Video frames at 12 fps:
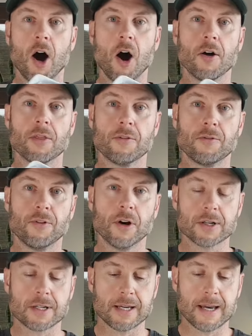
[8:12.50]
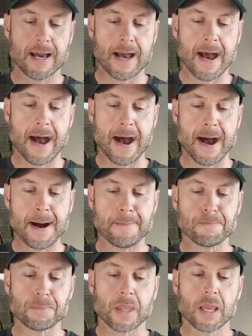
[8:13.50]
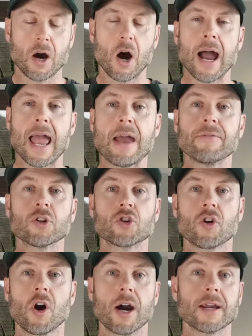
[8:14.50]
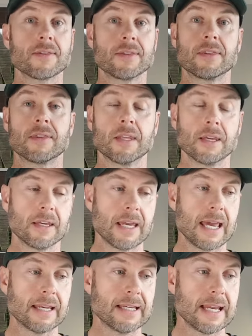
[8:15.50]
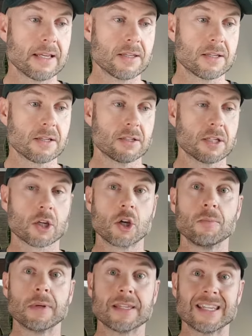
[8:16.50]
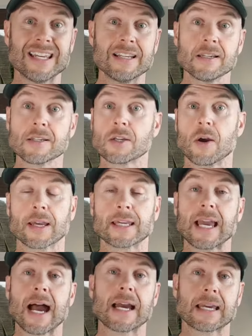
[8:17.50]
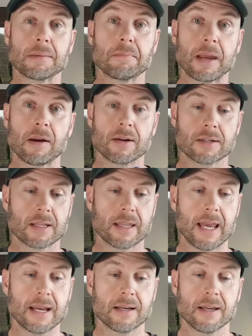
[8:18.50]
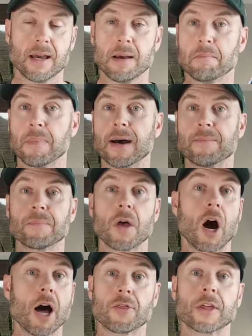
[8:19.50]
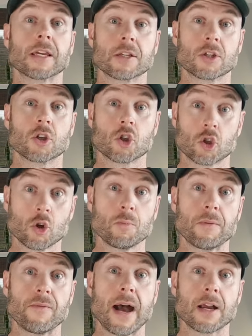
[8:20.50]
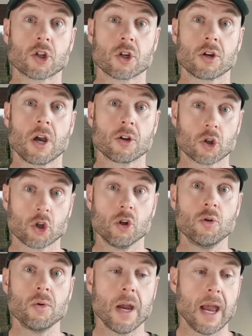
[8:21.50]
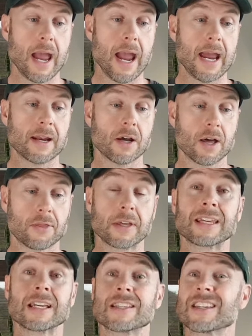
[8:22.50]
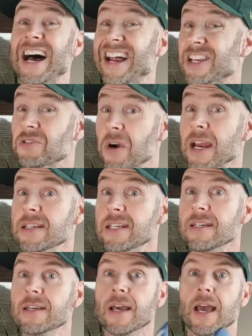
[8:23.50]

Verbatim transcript: on the foot. Um, I haven't tried the Adidas Takumi Sen, so I can't compare it to that, but I think it's a super fast shoe and I think it's underrated